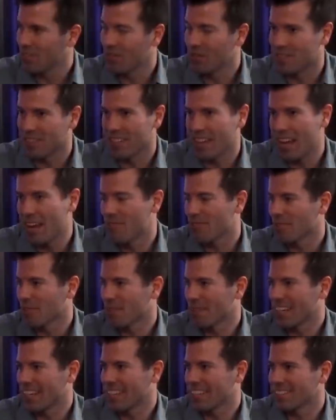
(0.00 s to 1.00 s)
you use a knife or
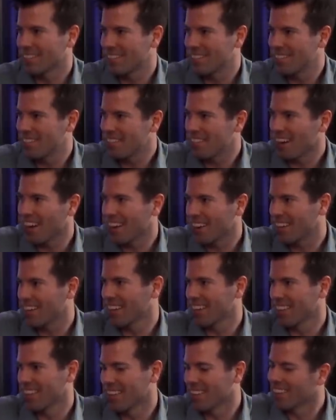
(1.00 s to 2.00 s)
something, it gets stuck
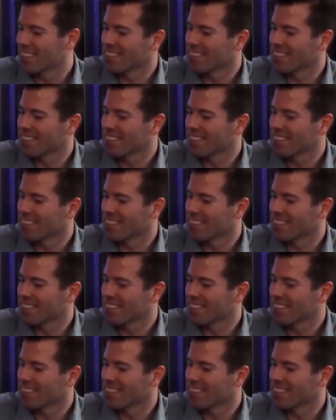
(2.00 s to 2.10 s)
in the...